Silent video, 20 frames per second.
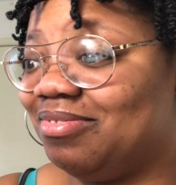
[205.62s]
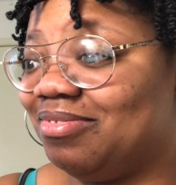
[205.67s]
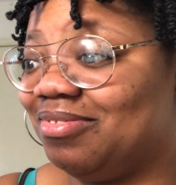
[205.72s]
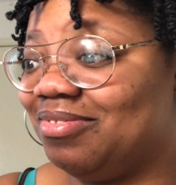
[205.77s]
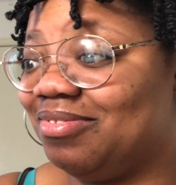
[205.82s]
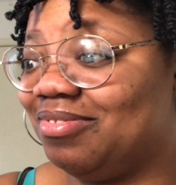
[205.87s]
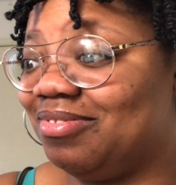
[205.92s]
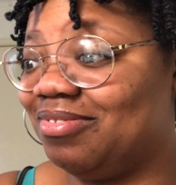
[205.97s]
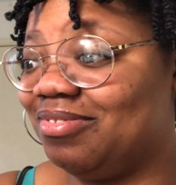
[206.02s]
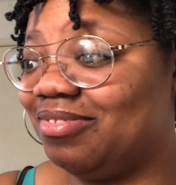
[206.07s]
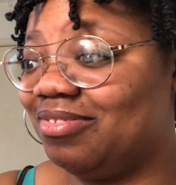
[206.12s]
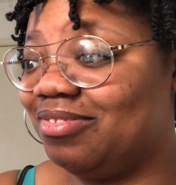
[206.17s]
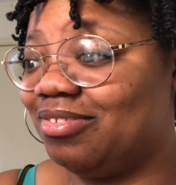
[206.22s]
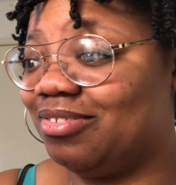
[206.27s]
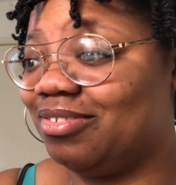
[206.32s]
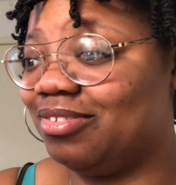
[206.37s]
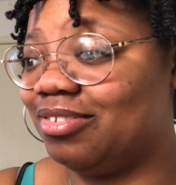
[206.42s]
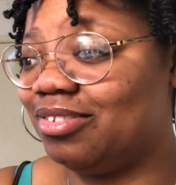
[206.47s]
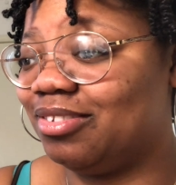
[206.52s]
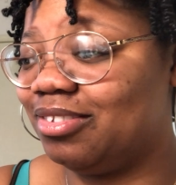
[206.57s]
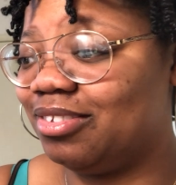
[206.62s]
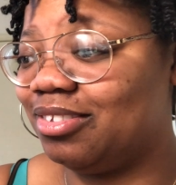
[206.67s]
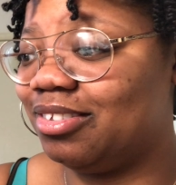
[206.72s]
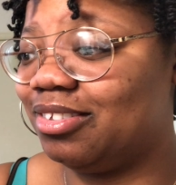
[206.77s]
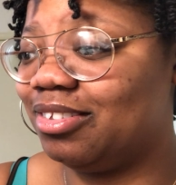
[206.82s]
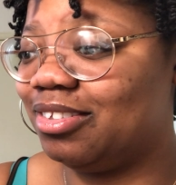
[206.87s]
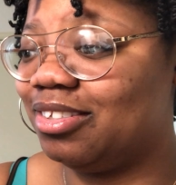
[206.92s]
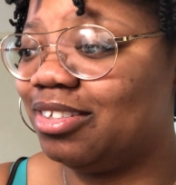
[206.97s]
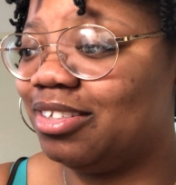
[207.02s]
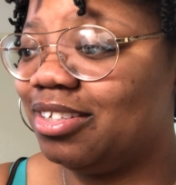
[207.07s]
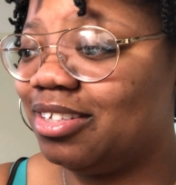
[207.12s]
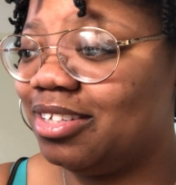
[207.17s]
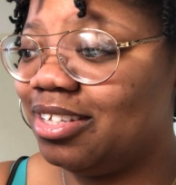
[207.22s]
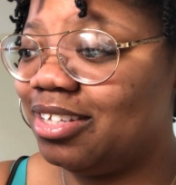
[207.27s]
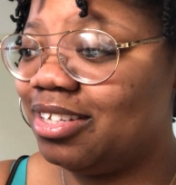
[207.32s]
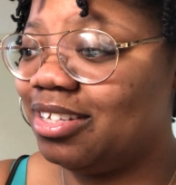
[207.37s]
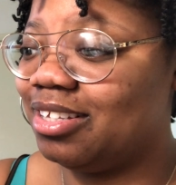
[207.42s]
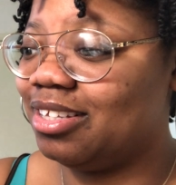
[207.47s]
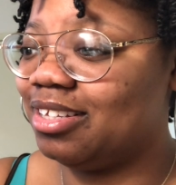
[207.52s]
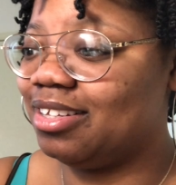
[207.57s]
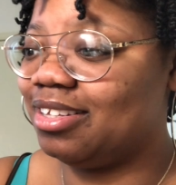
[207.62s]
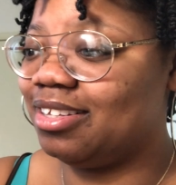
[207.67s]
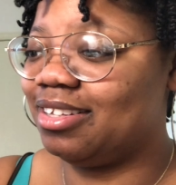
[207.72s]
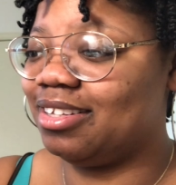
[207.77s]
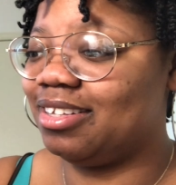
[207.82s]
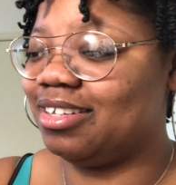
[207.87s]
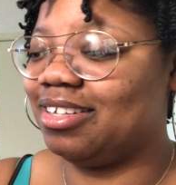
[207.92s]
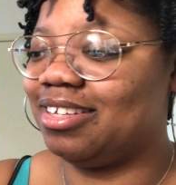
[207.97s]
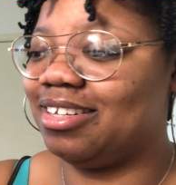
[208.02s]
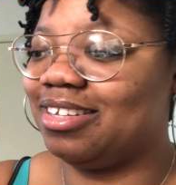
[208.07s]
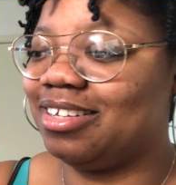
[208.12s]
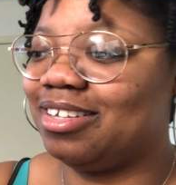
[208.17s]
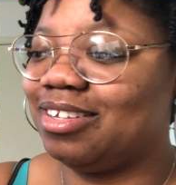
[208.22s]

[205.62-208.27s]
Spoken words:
The person shown says nothing.